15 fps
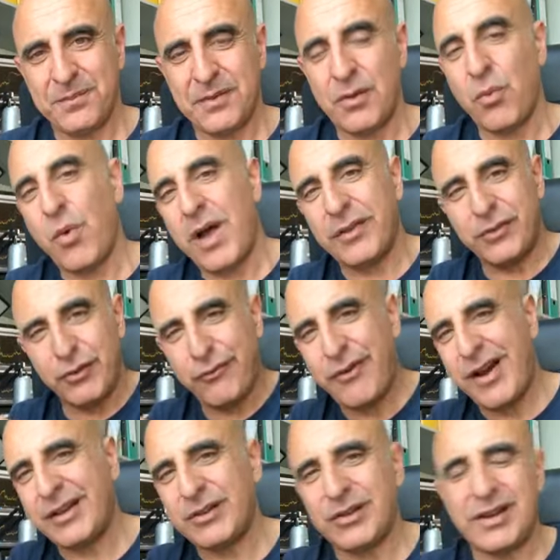the ones you
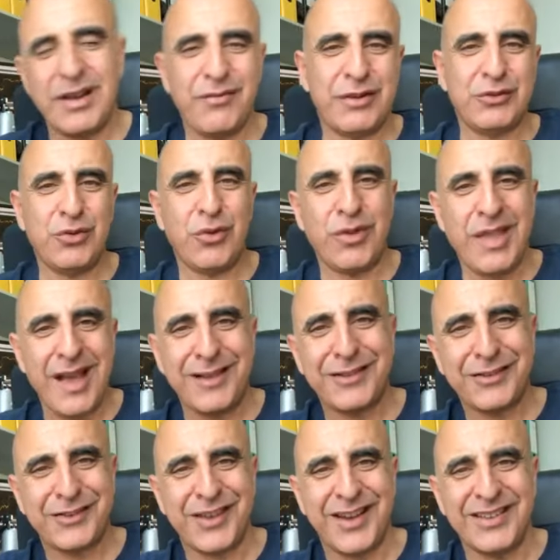find on level two on the other
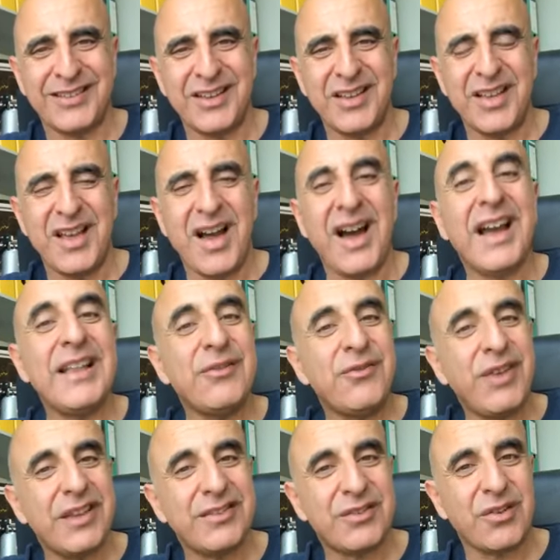side, are
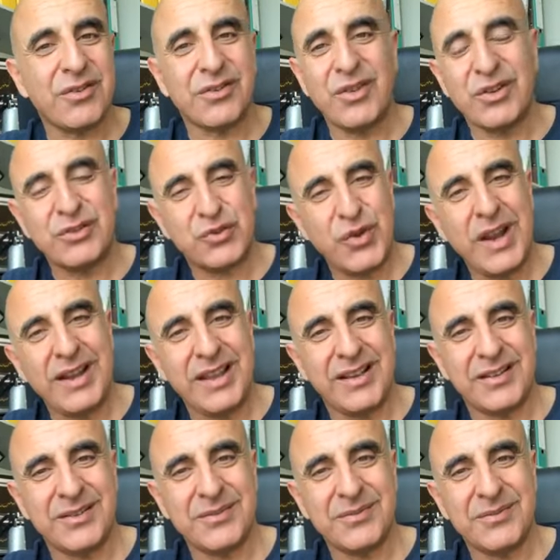investors, not
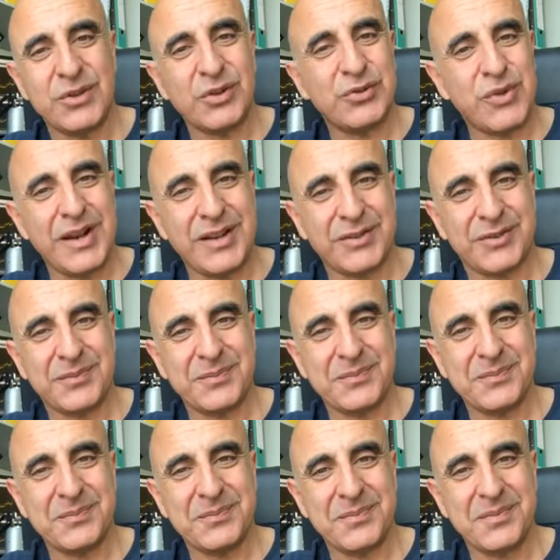trading, not traders.
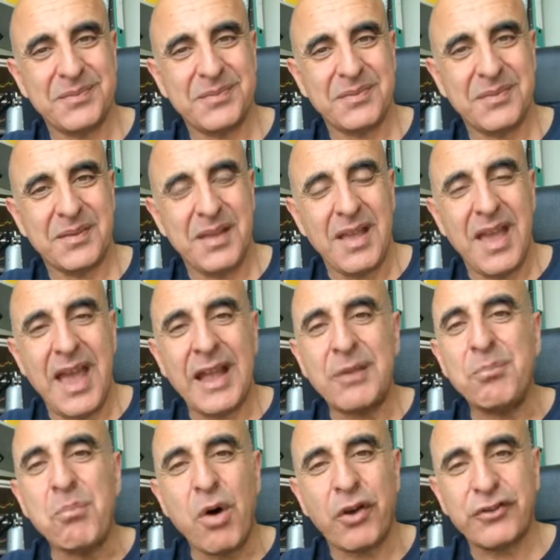And
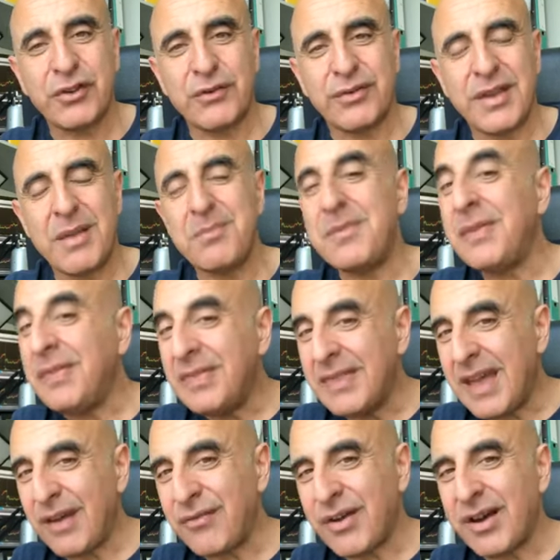most of them
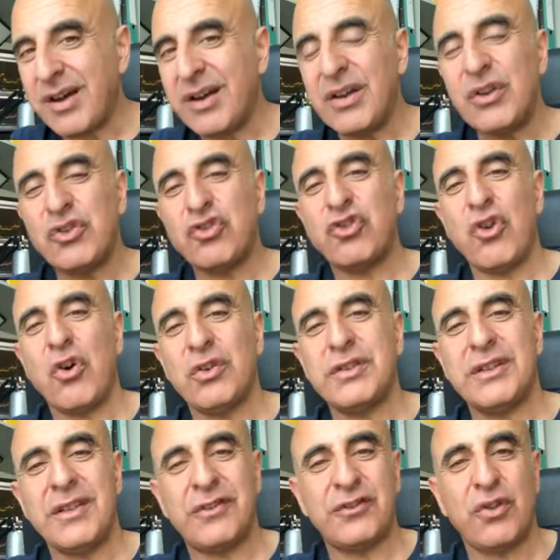never
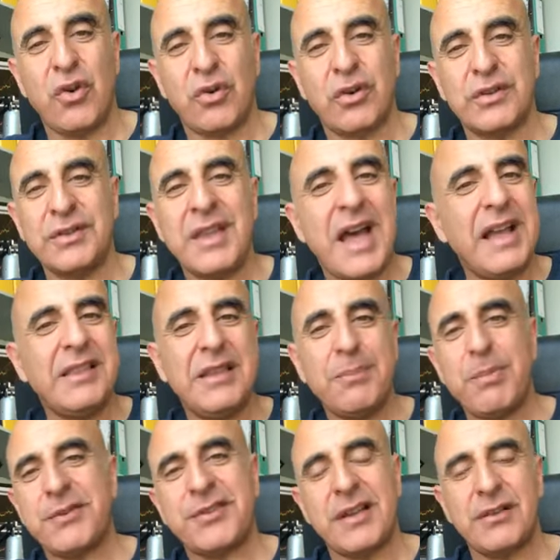shorted a stock. ninety
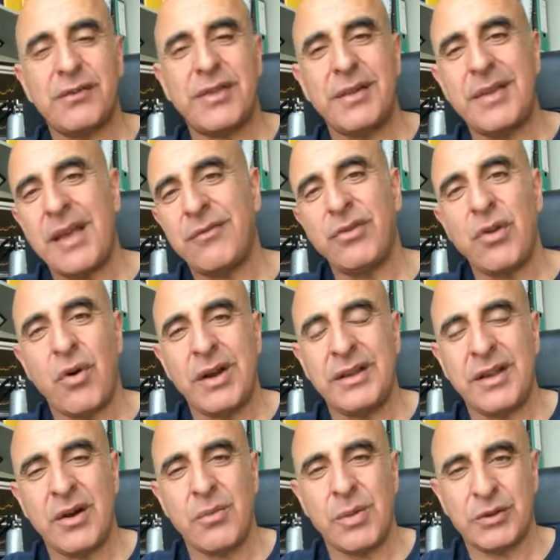percent of them have no
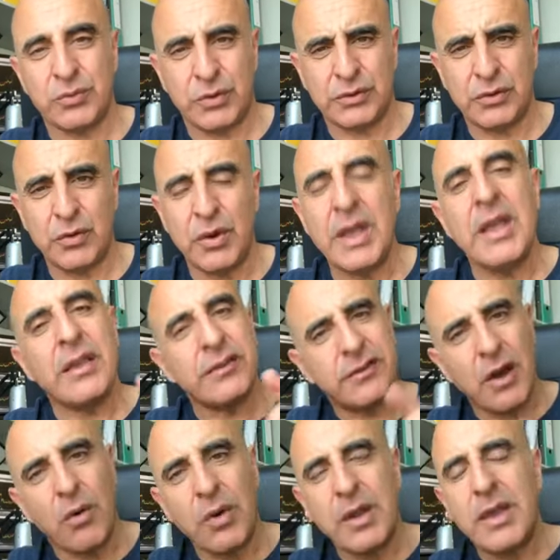idea about what to do.
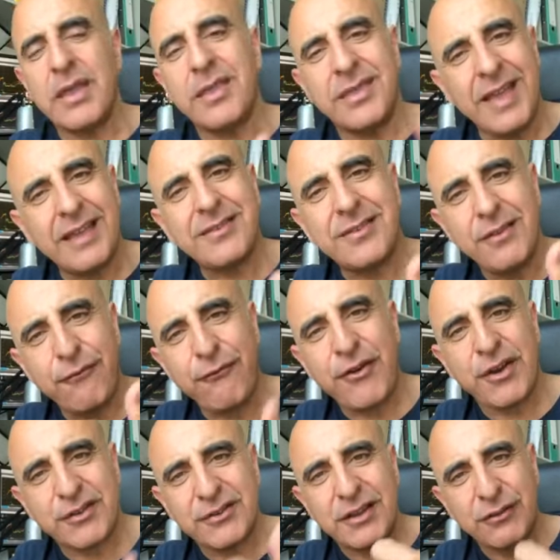So that's the
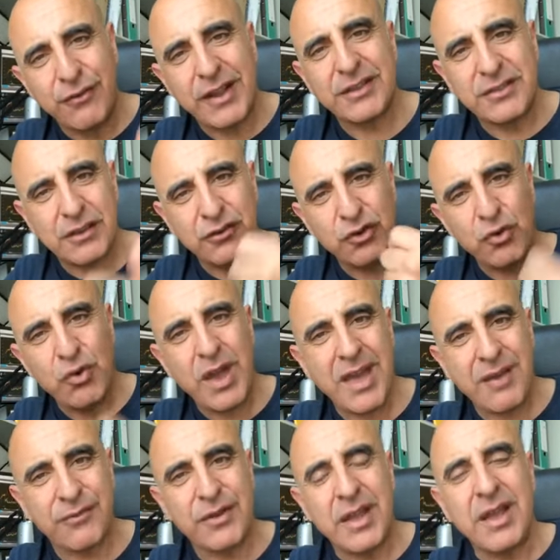first advantage you
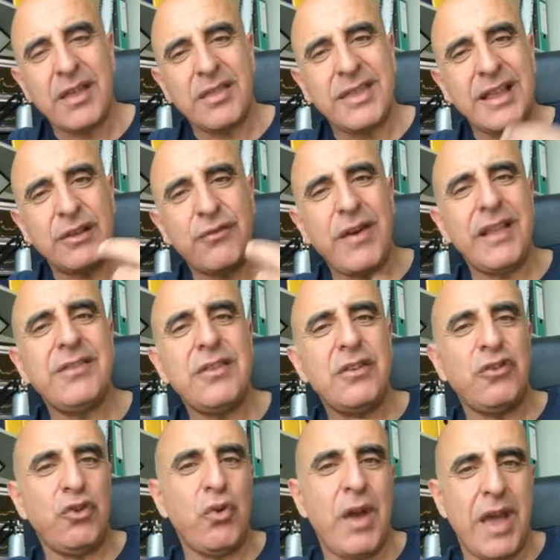have. The advantage
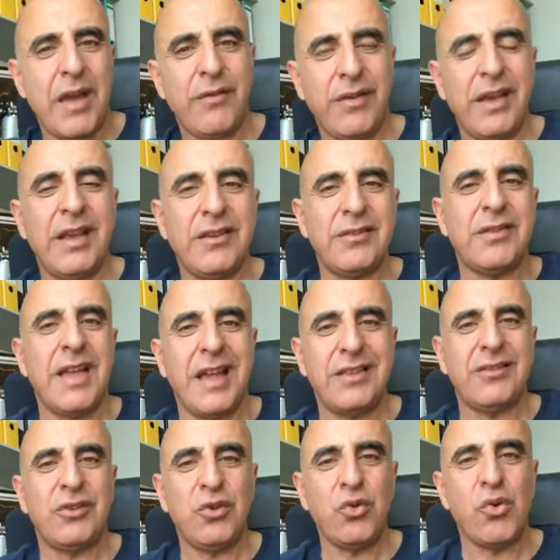you have is
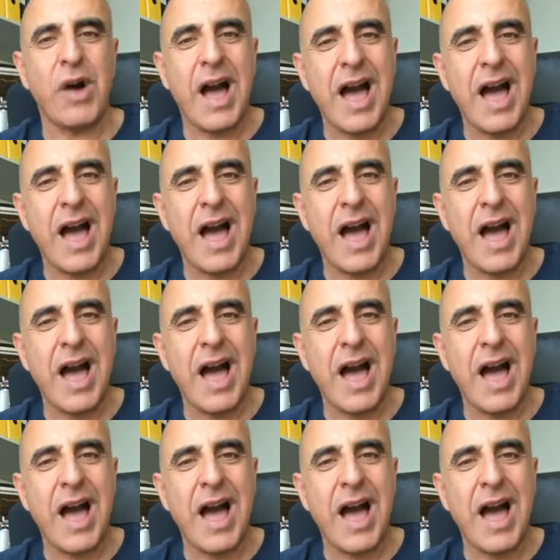that you're